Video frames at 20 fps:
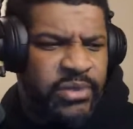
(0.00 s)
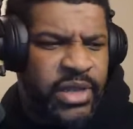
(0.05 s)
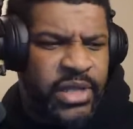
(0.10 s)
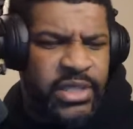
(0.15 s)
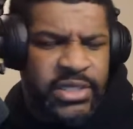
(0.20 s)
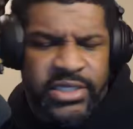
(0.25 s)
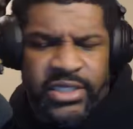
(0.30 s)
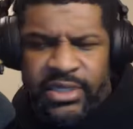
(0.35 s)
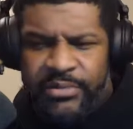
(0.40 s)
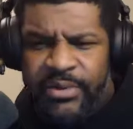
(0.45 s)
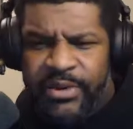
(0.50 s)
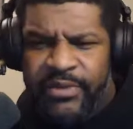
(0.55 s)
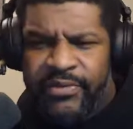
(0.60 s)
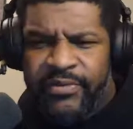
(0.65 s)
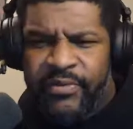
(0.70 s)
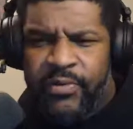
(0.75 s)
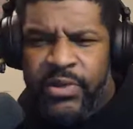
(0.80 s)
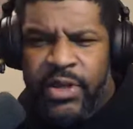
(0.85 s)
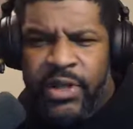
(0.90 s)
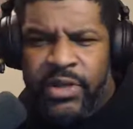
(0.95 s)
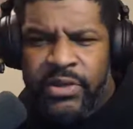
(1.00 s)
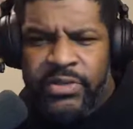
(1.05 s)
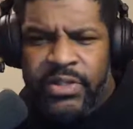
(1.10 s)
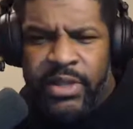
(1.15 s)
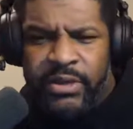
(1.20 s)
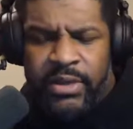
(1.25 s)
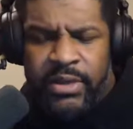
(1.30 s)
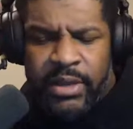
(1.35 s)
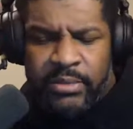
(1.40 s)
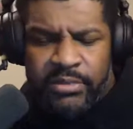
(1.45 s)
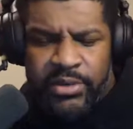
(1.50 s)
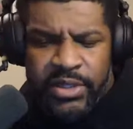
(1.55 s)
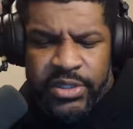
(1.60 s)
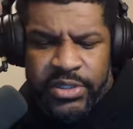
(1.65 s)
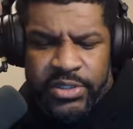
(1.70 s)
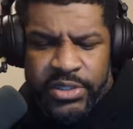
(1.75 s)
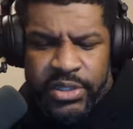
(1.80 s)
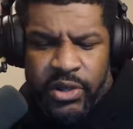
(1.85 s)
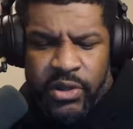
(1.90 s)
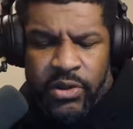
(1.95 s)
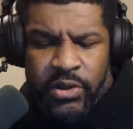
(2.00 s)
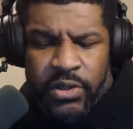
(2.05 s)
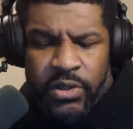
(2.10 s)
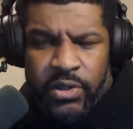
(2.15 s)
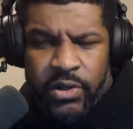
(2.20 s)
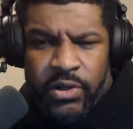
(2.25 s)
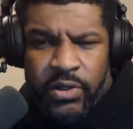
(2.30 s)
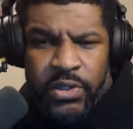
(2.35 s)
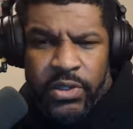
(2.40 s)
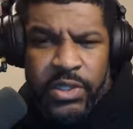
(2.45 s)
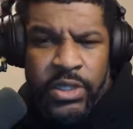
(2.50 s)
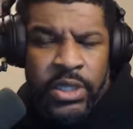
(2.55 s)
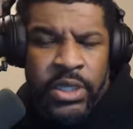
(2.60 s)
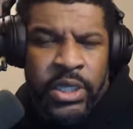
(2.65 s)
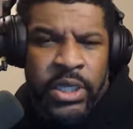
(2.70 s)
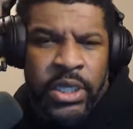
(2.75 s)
places up here for a long time. That brother is gone on.